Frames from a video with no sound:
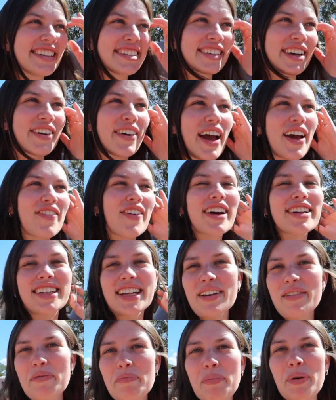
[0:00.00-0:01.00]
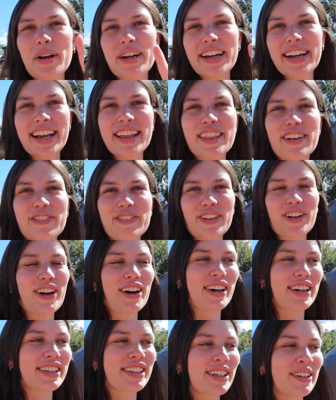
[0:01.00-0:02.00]
So if I didn't put it in the
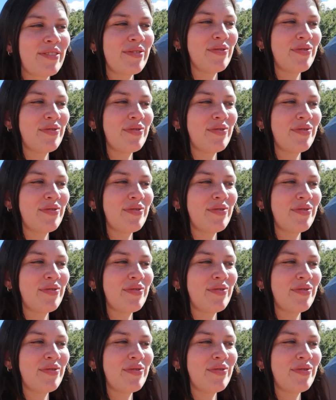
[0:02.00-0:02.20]
vlog,